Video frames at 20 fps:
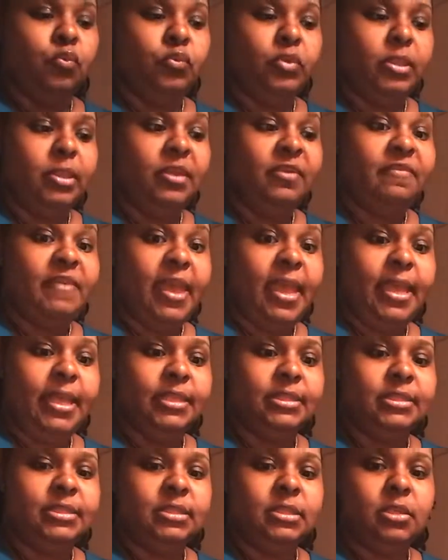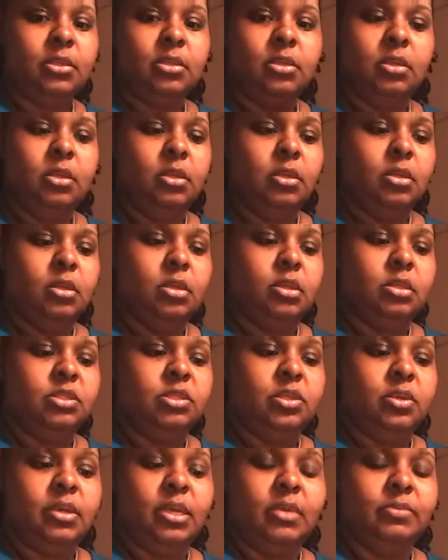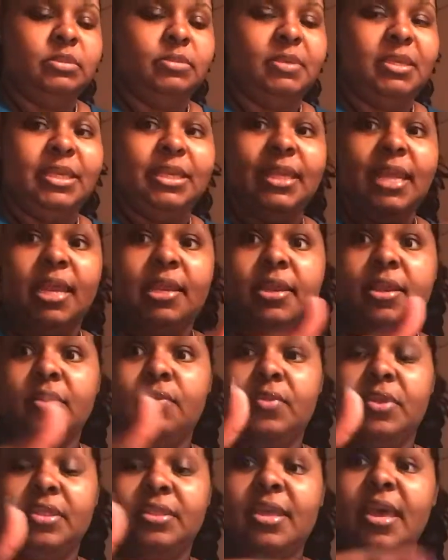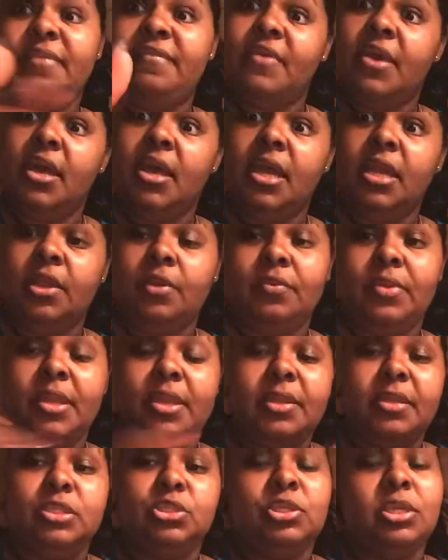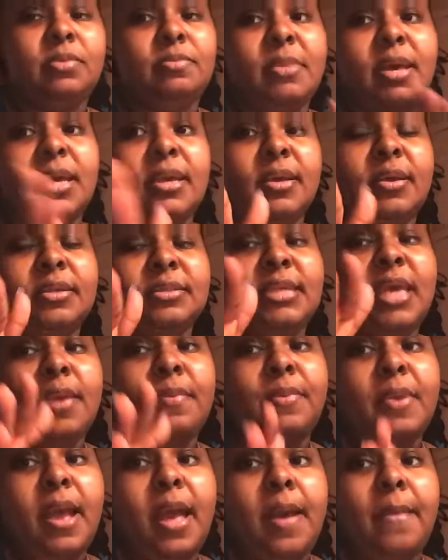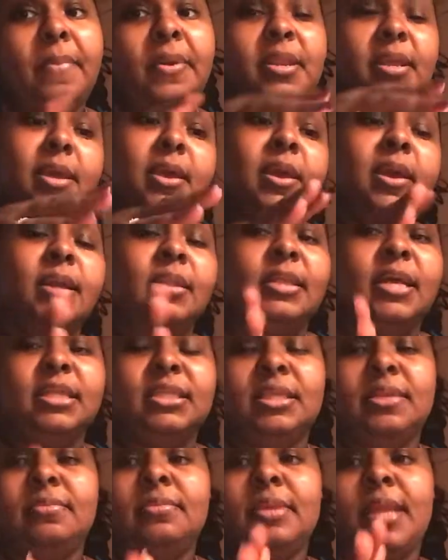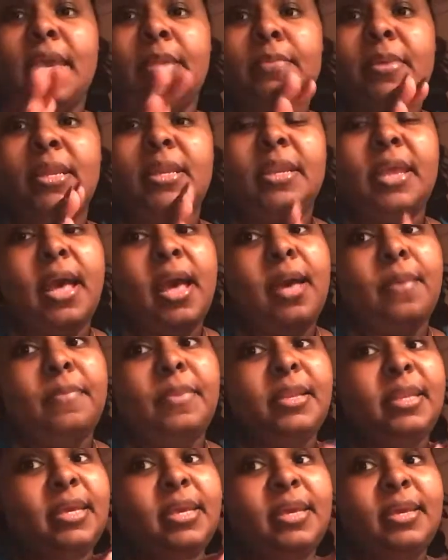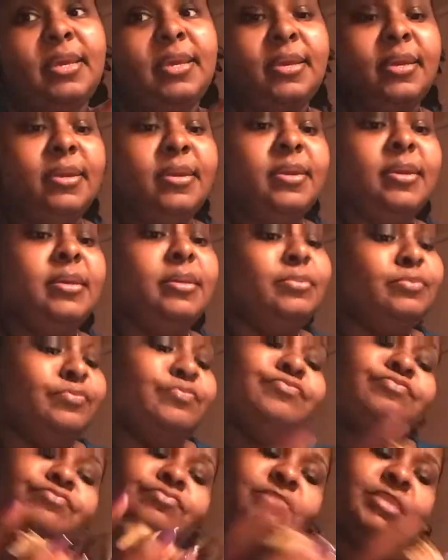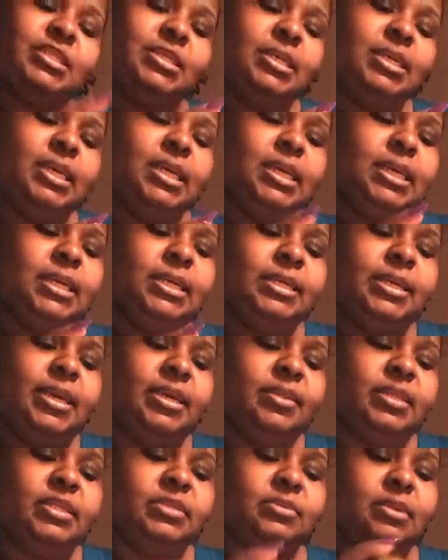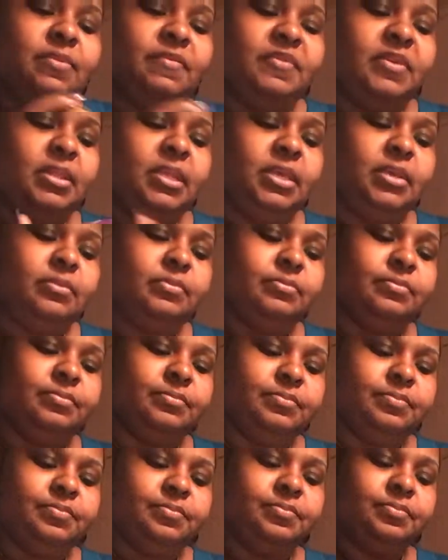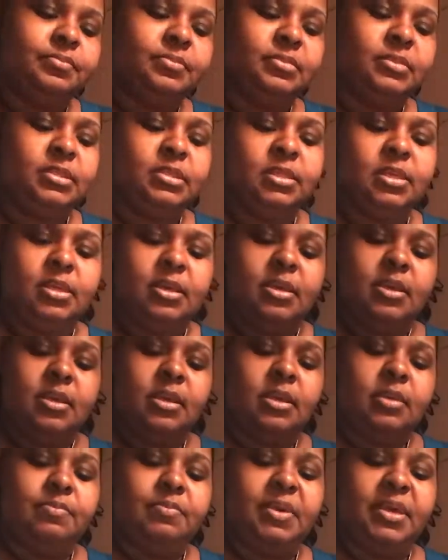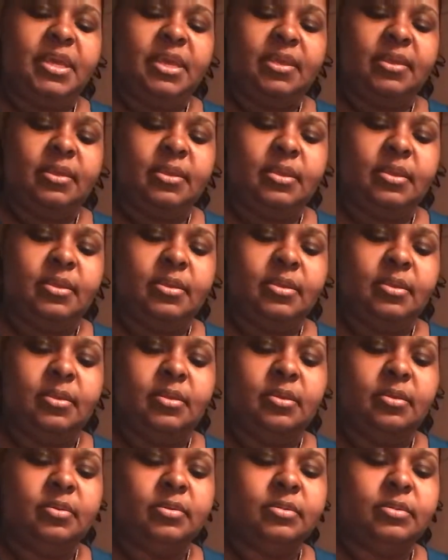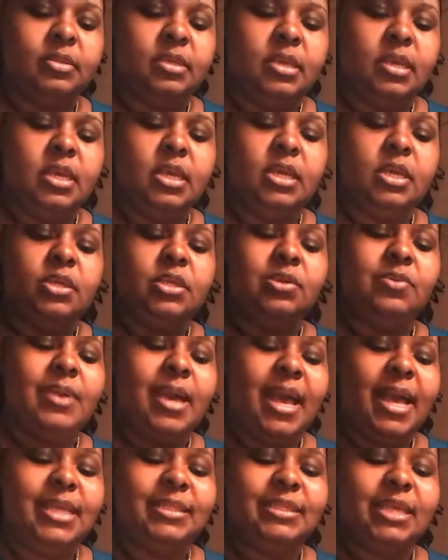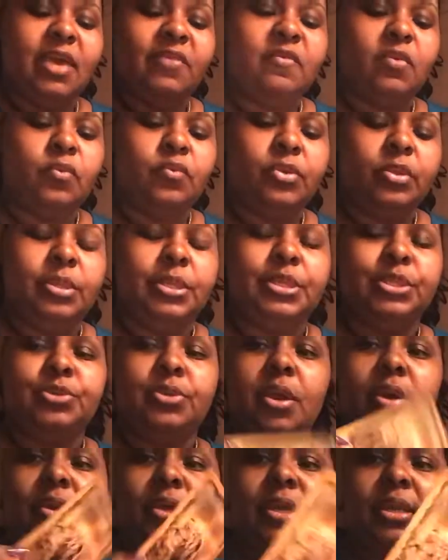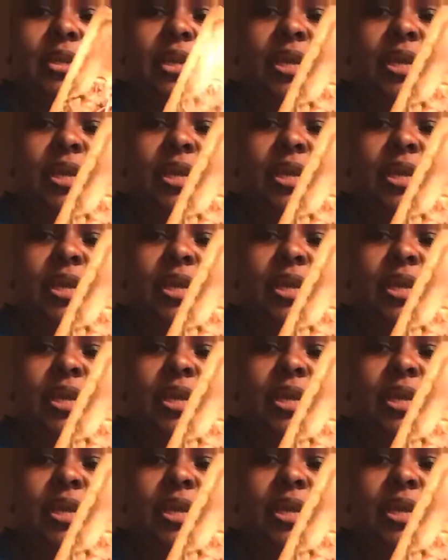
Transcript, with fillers: really fast. So don't come to me. Get out of here with that buggery. Treat my girls like property. Collect them like Monopoly. Yeah, that's what I'm feeling. But you guys have a really strong